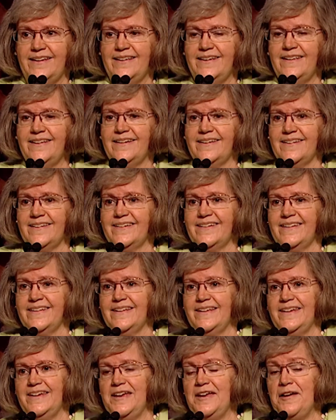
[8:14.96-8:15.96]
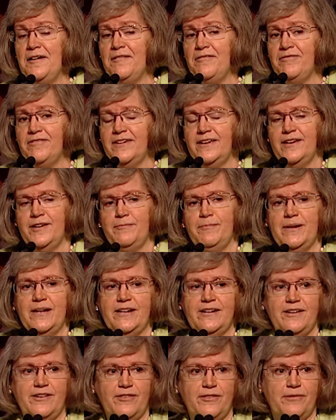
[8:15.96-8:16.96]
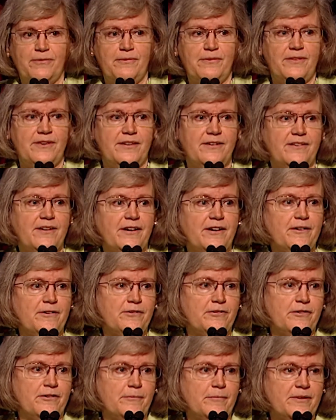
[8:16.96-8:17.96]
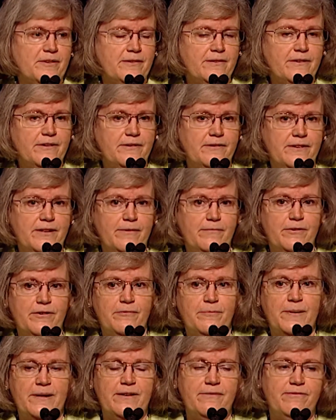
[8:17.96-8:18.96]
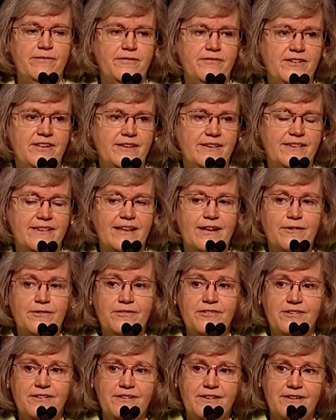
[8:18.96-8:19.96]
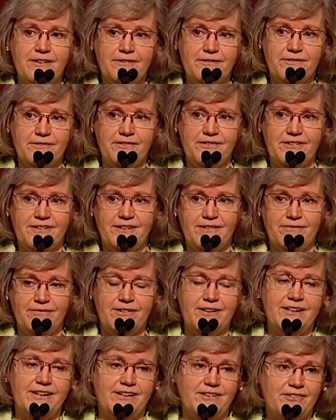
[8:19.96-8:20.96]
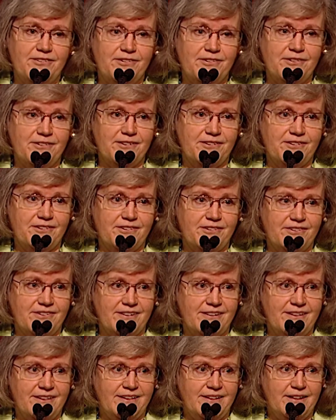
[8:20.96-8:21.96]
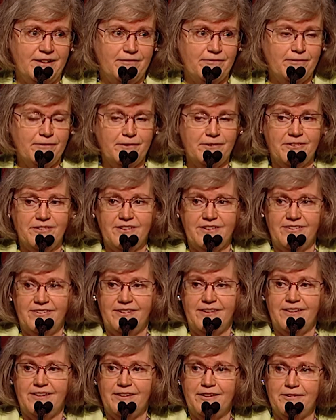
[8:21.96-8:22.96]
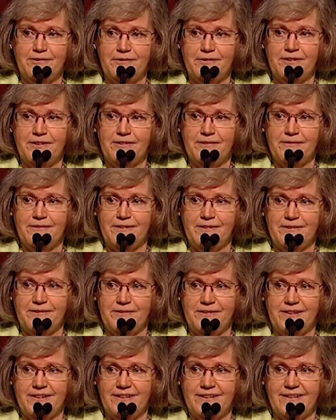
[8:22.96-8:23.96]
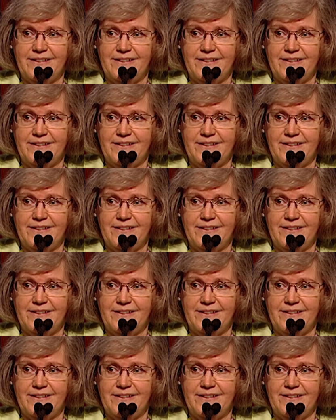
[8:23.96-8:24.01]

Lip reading: Yeah. If he had made it through the entire term of the loan, he would have paid $15,000 in finance charges for a $1,600 loan.